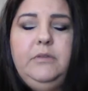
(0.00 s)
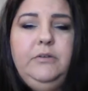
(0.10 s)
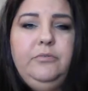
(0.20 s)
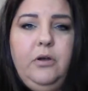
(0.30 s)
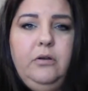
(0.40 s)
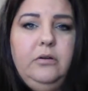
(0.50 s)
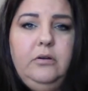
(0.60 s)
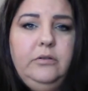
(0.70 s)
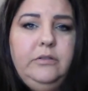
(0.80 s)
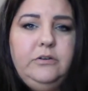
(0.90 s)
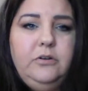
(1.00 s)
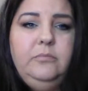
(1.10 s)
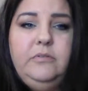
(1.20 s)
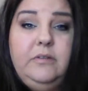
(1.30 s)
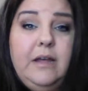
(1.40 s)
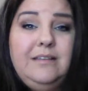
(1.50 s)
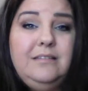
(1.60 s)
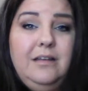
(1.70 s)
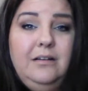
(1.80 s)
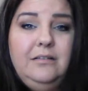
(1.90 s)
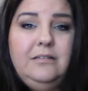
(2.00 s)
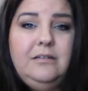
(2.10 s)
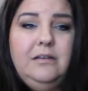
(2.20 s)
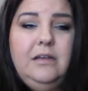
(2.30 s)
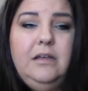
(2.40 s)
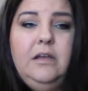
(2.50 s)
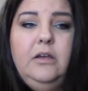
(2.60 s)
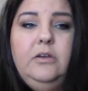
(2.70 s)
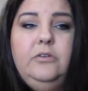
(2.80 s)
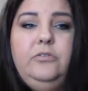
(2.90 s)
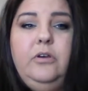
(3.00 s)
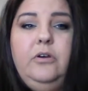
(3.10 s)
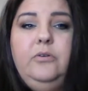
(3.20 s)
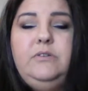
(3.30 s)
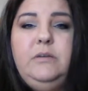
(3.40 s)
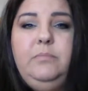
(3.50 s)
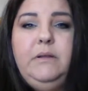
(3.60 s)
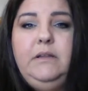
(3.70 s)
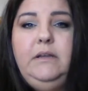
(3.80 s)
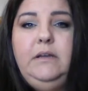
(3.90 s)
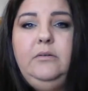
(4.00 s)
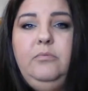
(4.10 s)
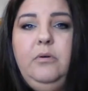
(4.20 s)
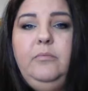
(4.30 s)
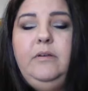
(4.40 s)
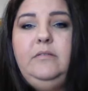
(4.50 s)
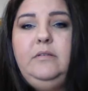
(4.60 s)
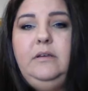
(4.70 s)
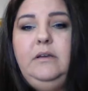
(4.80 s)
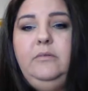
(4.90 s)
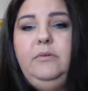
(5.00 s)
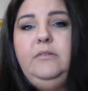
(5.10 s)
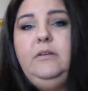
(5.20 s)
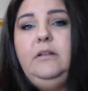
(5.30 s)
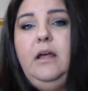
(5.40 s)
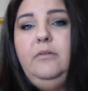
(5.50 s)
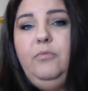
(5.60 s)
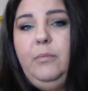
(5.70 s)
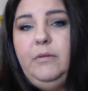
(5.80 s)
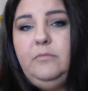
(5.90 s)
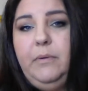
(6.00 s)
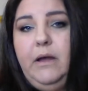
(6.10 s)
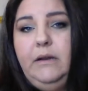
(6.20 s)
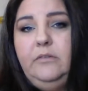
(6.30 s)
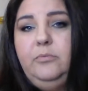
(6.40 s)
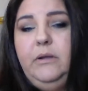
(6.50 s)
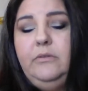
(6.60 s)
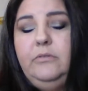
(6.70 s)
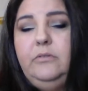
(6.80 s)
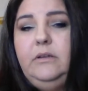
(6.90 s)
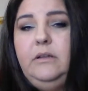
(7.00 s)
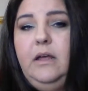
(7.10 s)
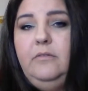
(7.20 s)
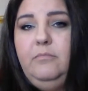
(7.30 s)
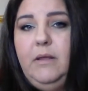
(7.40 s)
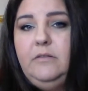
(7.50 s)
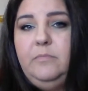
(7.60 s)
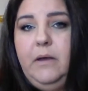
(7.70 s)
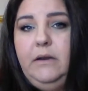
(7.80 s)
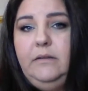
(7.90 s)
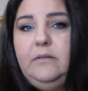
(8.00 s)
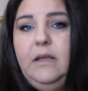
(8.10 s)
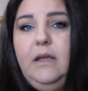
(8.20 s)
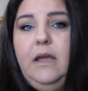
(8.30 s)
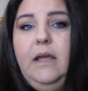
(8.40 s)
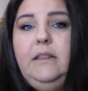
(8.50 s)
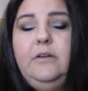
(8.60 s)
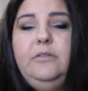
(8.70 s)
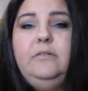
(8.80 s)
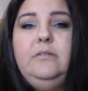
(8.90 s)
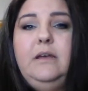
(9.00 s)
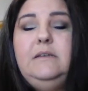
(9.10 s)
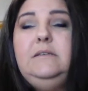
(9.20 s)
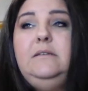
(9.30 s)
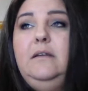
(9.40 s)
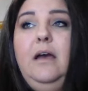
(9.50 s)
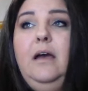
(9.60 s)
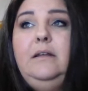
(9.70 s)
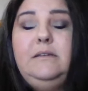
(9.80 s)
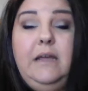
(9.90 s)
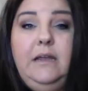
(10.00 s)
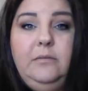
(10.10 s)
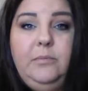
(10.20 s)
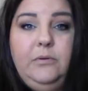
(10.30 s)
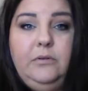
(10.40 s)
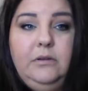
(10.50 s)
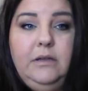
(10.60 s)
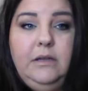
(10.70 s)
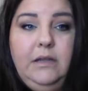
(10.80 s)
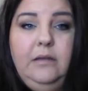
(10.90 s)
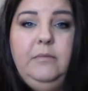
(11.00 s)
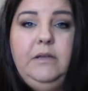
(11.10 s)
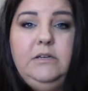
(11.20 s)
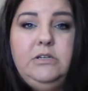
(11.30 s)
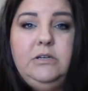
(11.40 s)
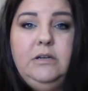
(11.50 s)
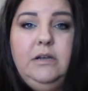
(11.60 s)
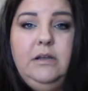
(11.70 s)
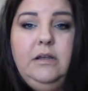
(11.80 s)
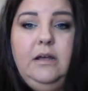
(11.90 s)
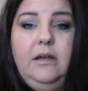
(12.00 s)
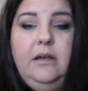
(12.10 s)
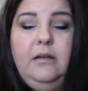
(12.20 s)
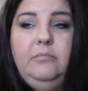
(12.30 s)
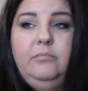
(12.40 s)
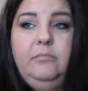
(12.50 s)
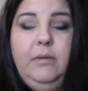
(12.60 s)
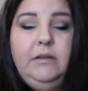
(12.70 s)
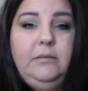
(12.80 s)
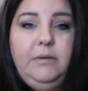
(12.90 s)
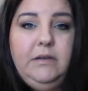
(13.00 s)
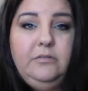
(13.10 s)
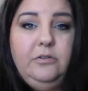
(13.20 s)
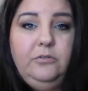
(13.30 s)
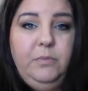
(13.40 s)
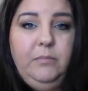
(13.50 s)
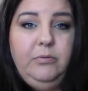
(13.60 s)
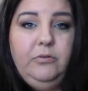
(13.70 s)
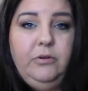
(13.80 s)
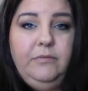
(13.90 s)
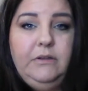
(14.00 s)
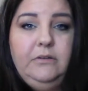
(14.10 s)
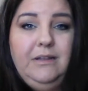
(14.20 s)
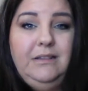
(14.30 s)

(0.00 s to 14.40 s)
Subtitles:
you've heard the term sex sells. So typically what we see a lot of women's bodies. We also see a lot of men's bodies. And they're this unattainable image, mainly because those people don't even look